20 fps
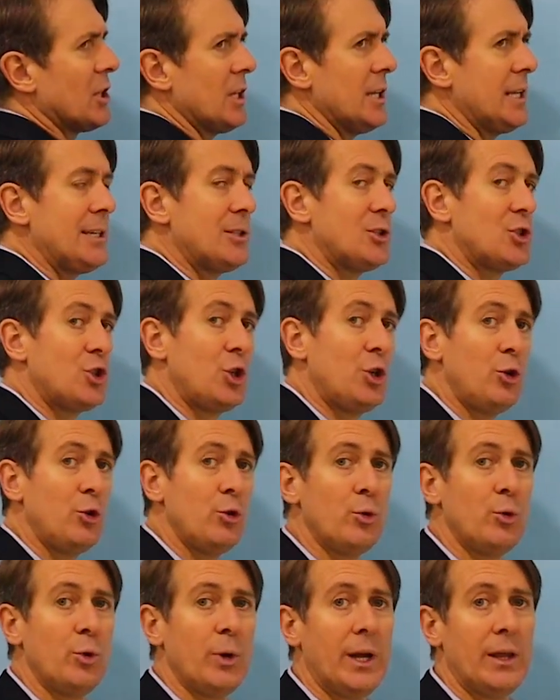at least
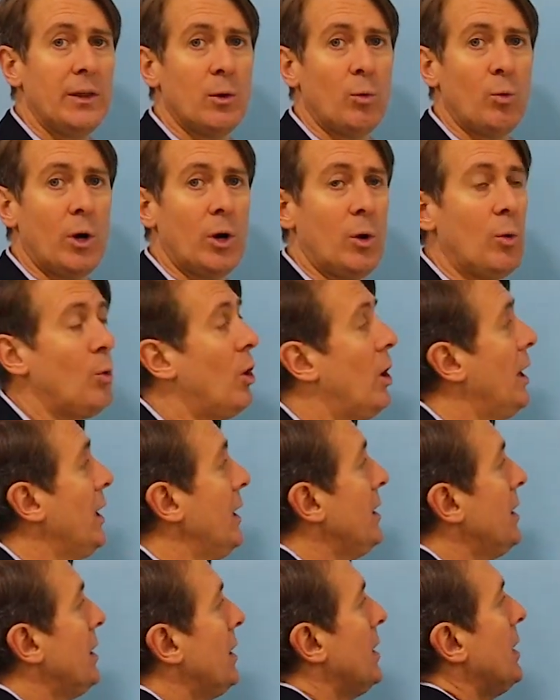two in the
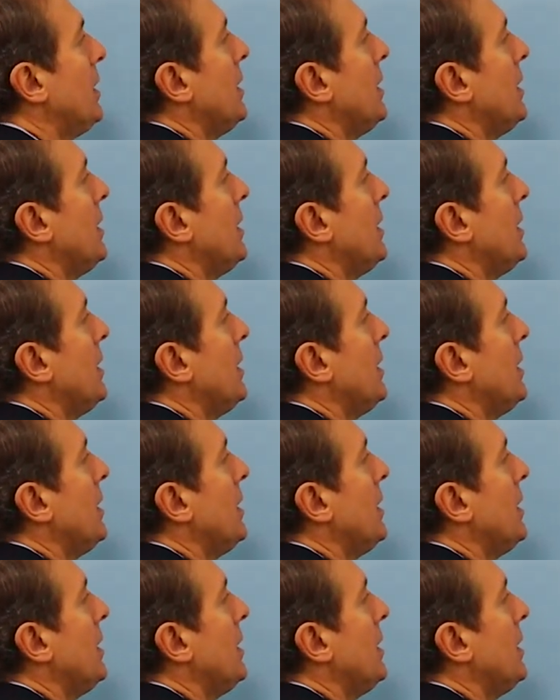101